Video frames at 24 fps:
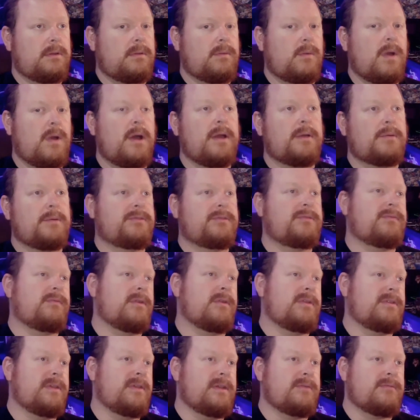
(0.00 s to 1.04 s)
Well, it was
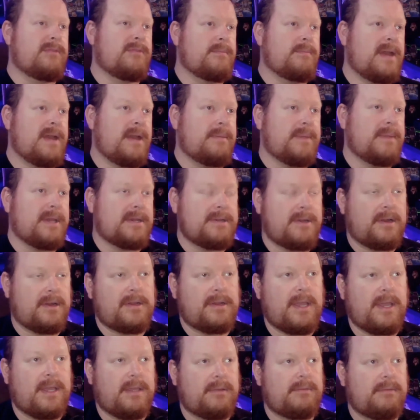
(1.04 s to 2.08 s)
rethemed for Batman Dark
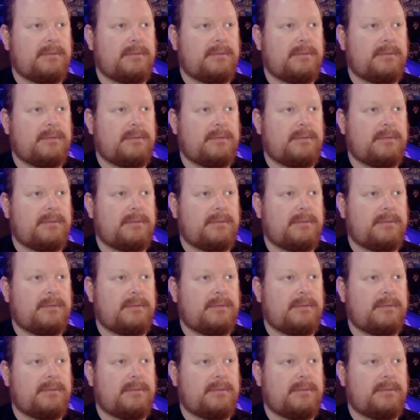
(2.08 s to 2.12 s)
Knight.